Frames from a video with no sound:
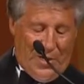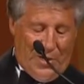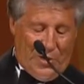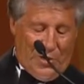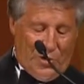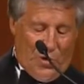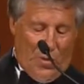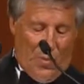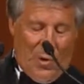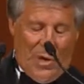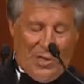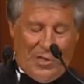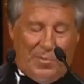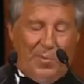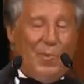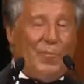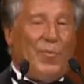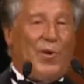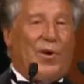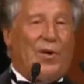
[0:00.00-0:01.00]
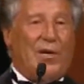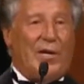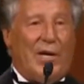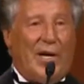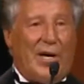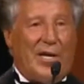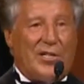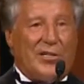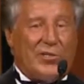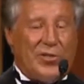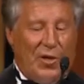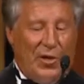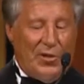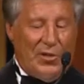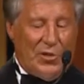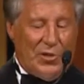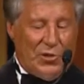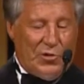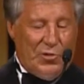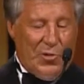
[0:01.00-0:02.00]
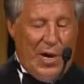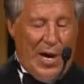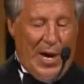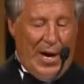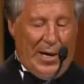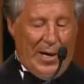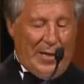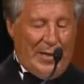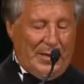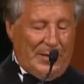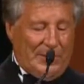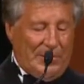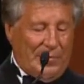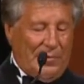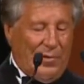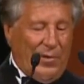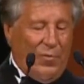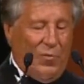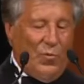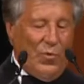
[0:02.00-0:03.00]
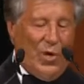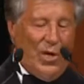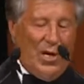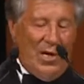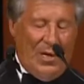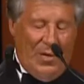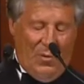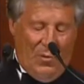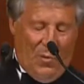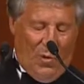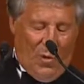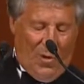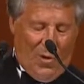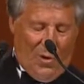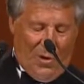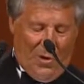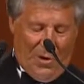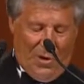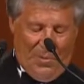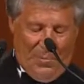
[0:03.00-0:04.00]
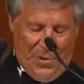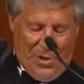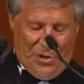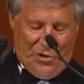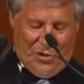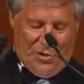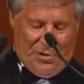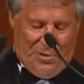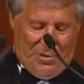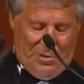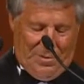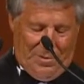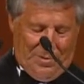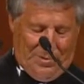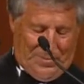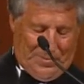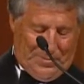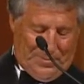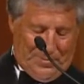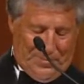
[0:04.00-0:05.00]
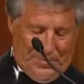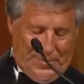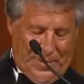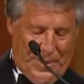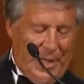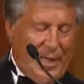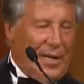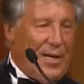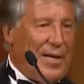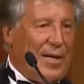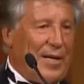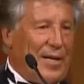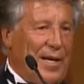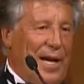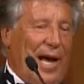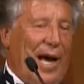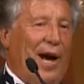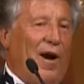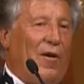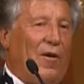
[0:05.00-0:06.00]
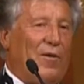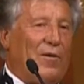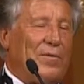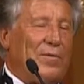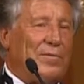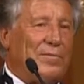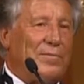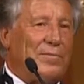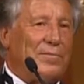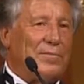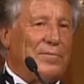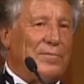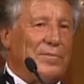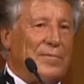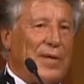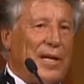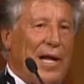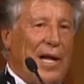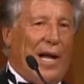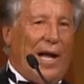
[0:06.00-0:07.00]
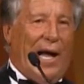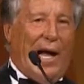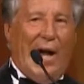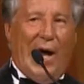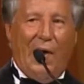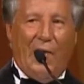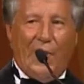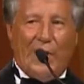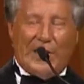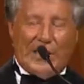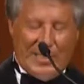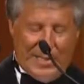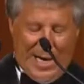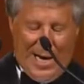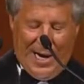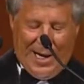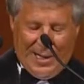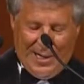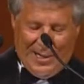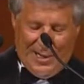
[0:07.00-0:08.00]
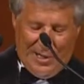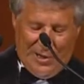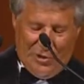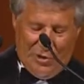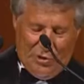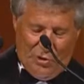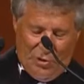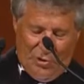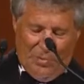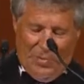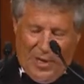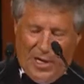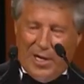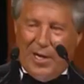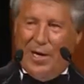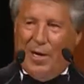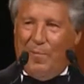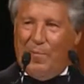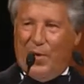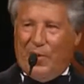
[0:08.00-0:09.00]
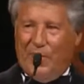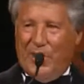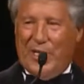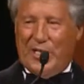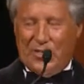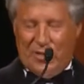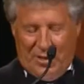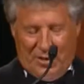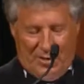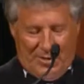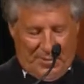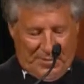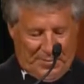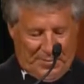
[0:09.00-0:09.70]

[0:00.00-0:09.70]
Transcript: So once my brother and I saw this track, we were on a mission. Now, how exactly do you become a racer?